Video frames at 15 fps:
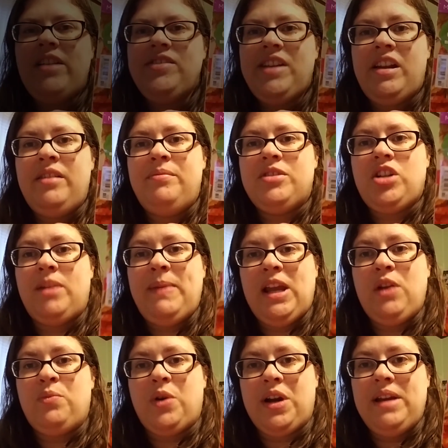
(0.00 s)
started
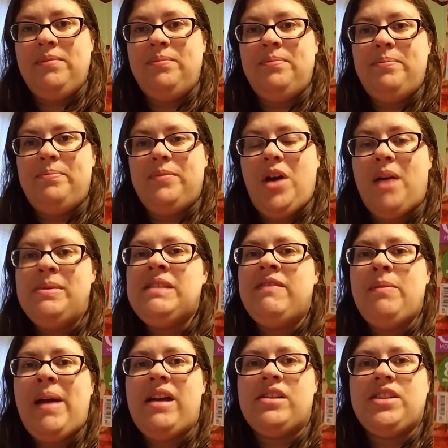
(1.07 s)
making working copies of
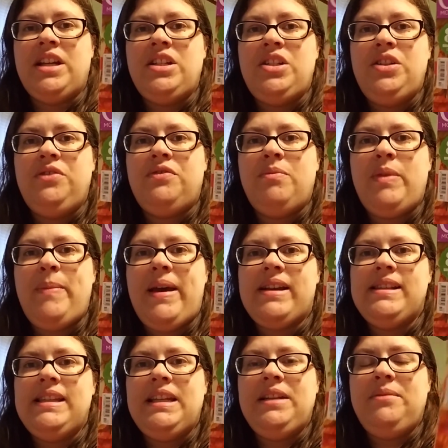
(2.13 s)
the patterns I do from the
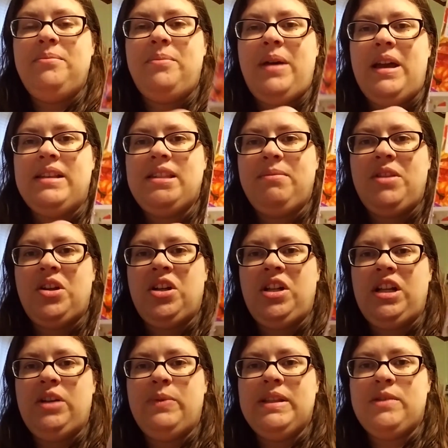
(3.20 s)
magazine, but some of the
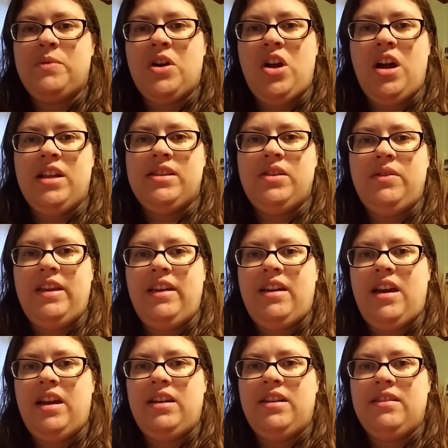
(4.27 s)
earlier ones were not, so they
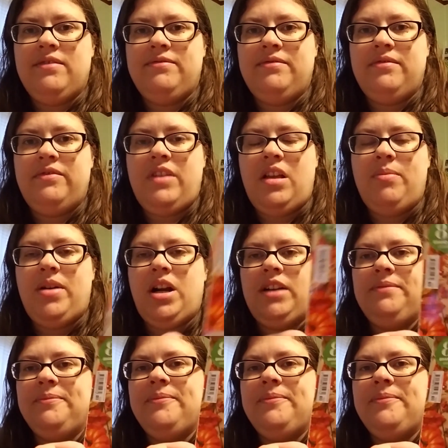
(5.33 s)
kind of fell apart.